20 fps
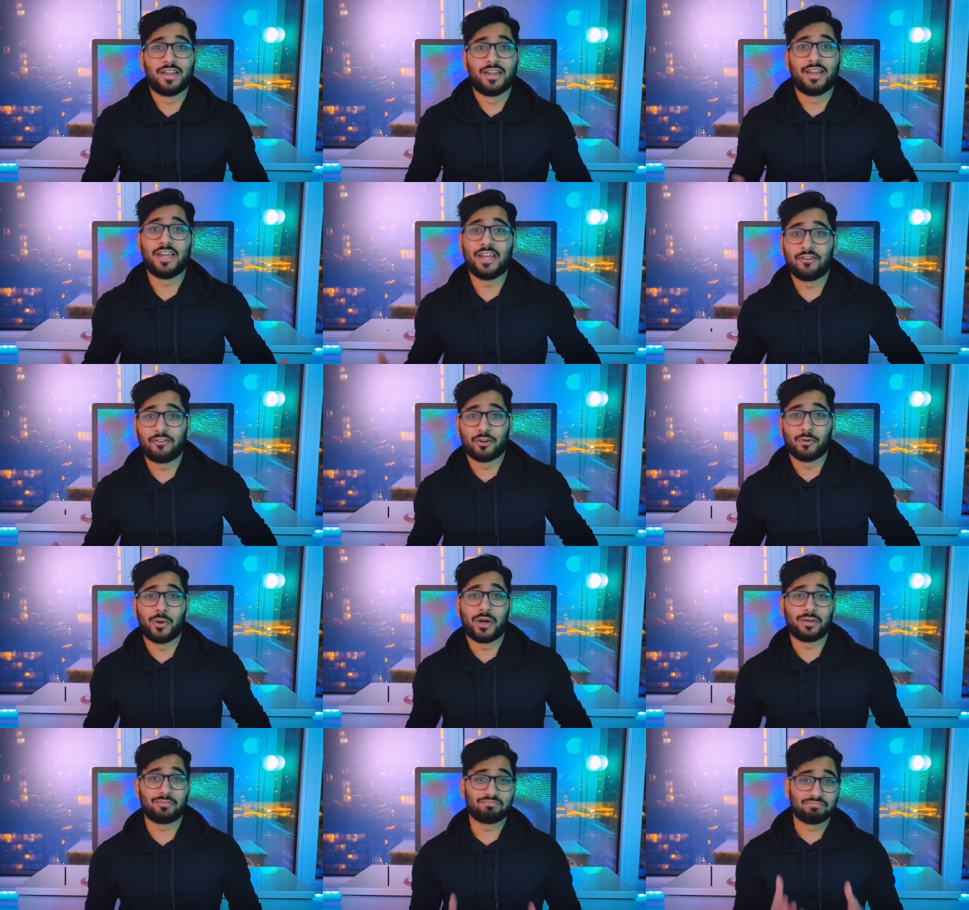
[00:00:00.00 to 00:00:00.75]
Hey
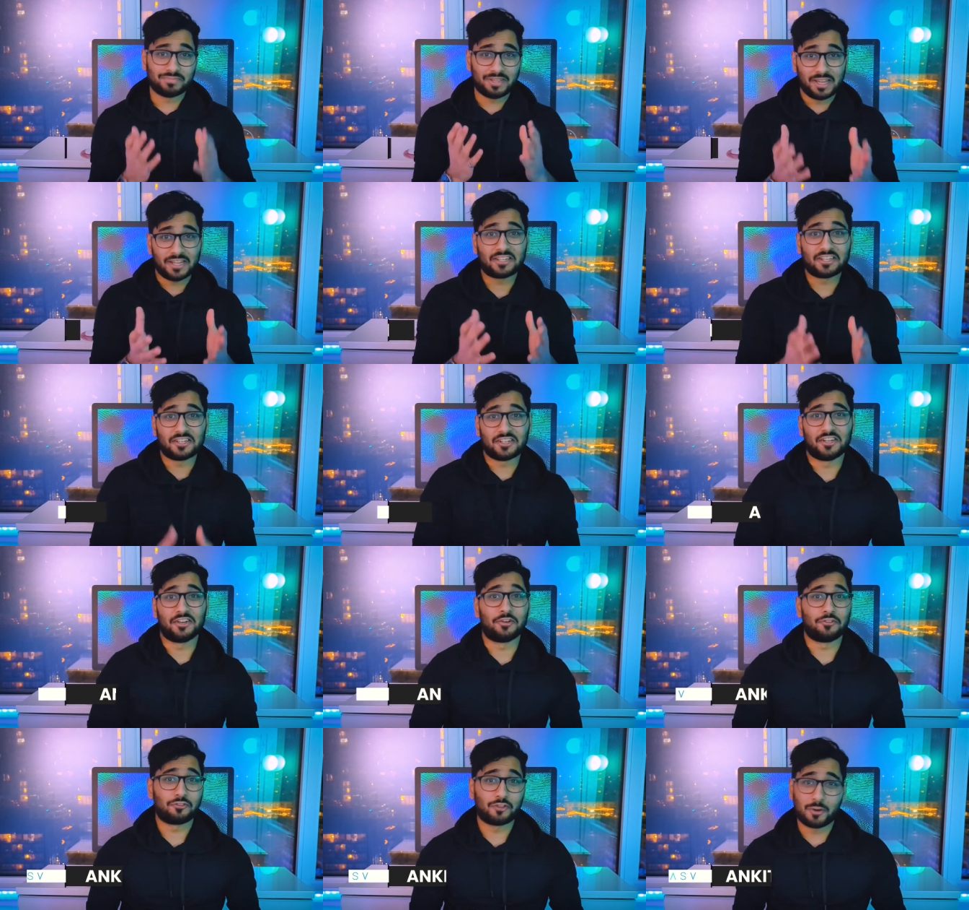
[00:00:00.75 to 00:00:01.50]
everyone, Ankit
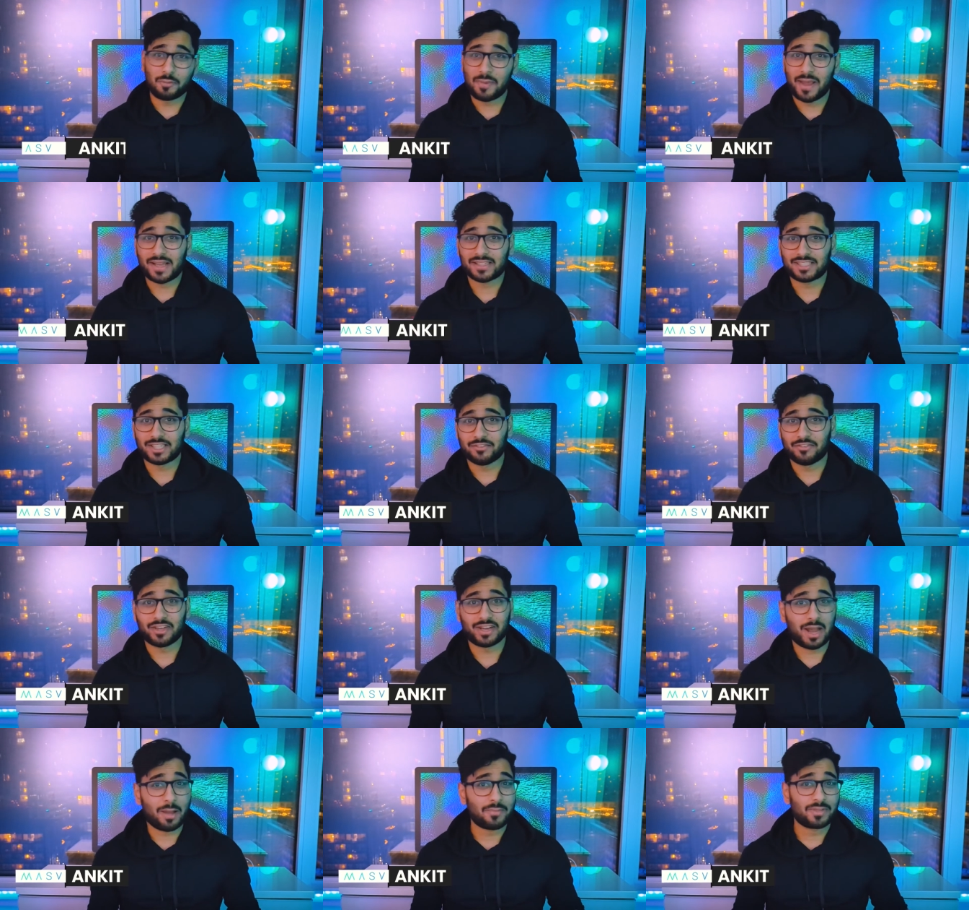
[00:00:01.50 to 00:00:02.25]
here from
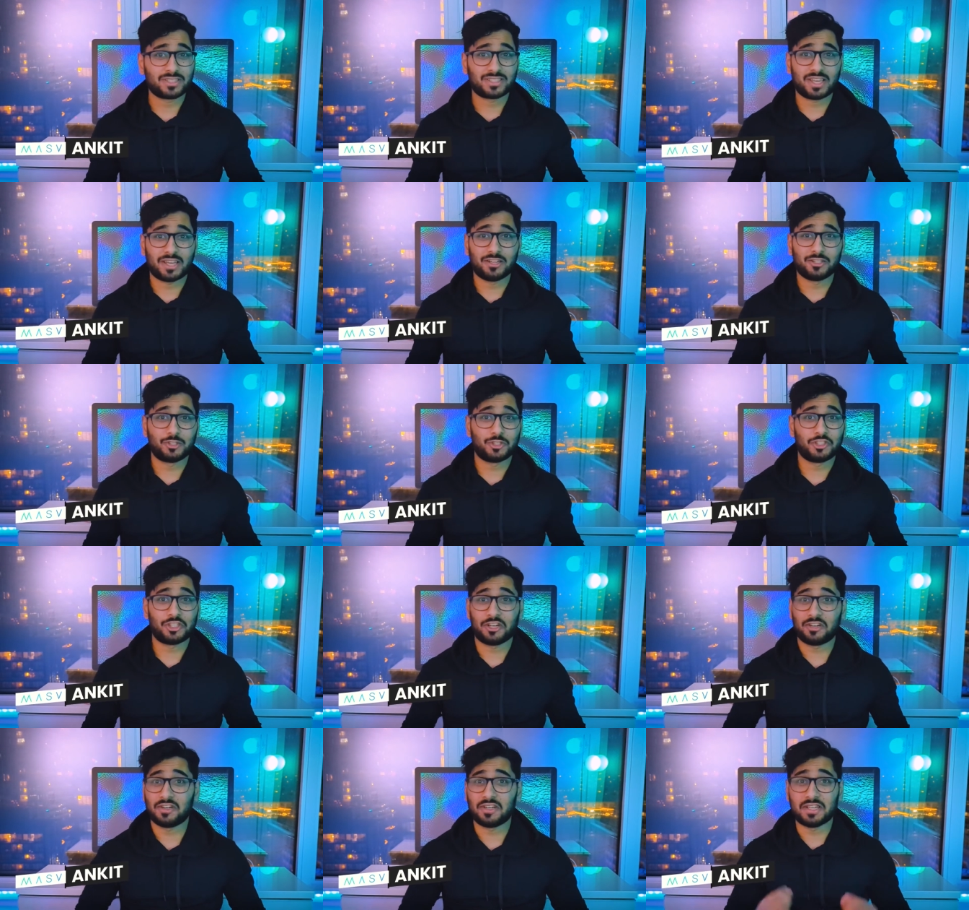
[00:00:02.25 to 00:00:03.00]
MASV and I'm excited to
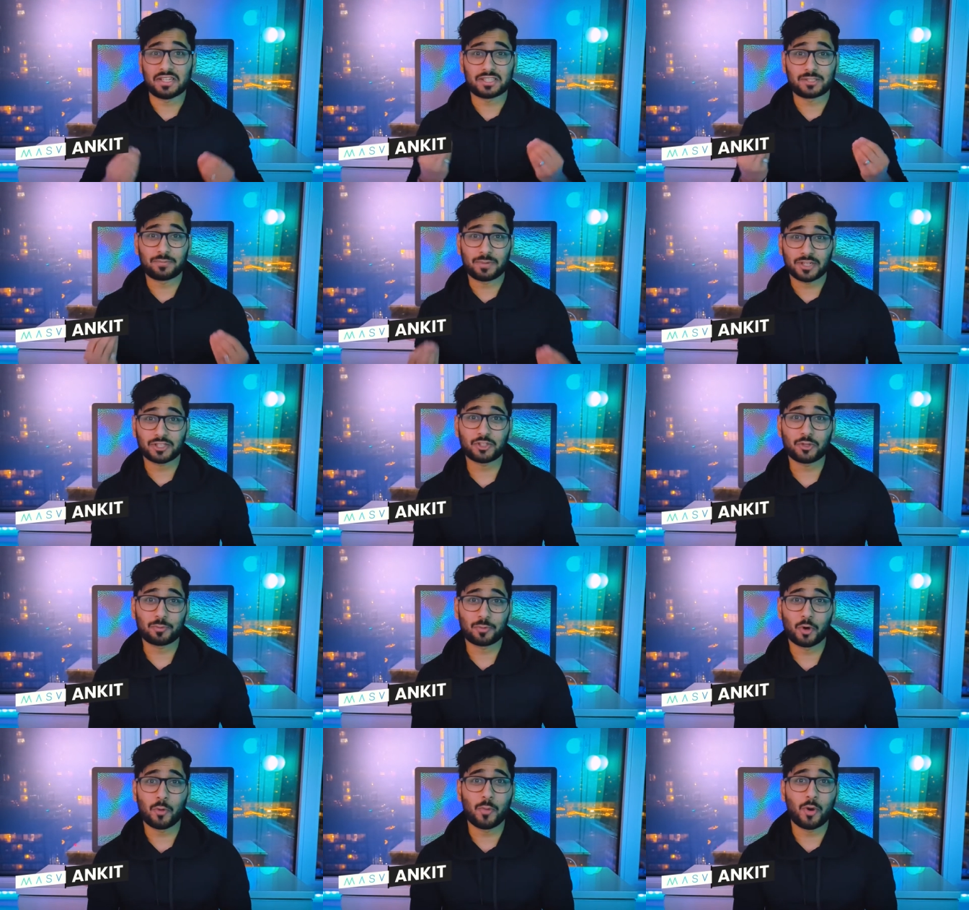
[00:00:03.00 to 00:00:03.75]
share a
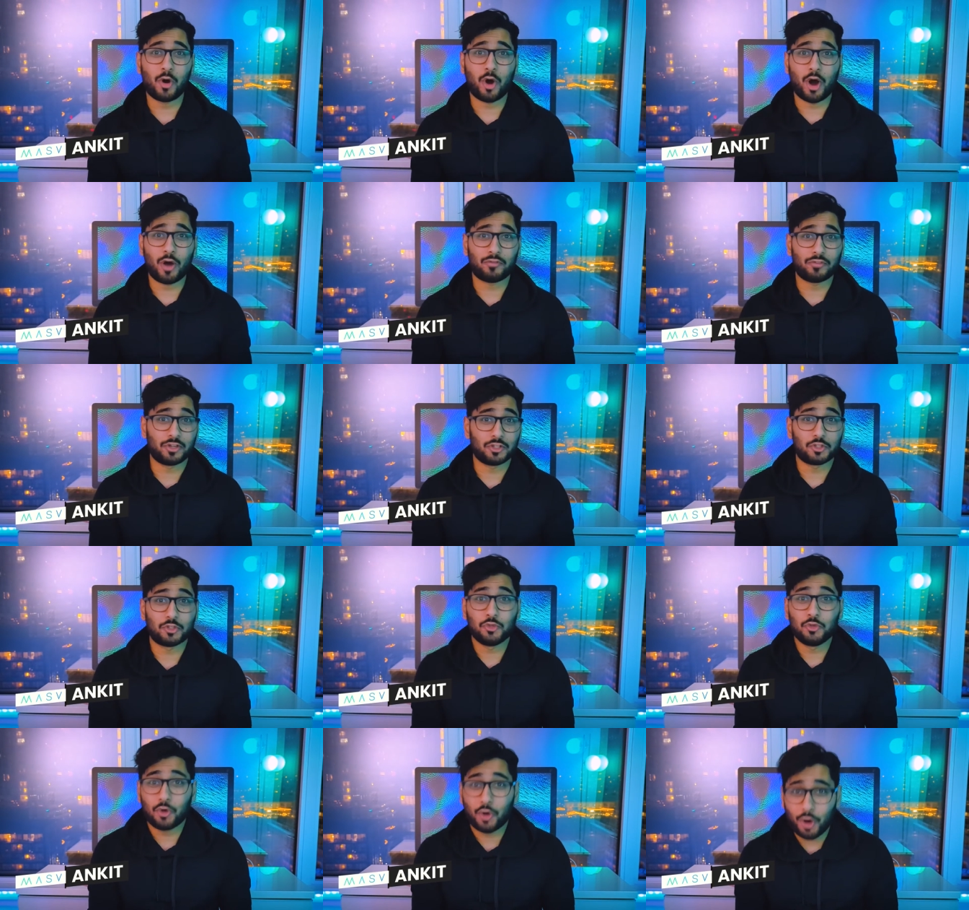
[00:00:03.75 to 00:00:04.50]
special promo offer
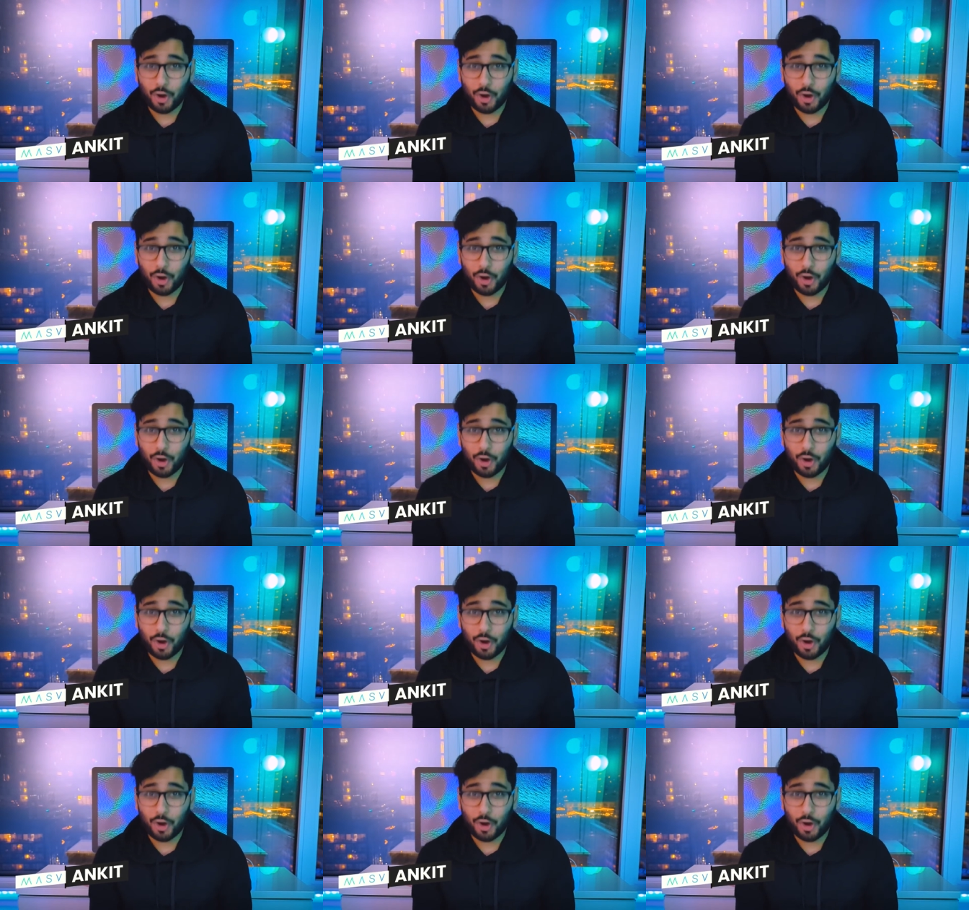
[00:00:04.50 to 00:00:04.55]
to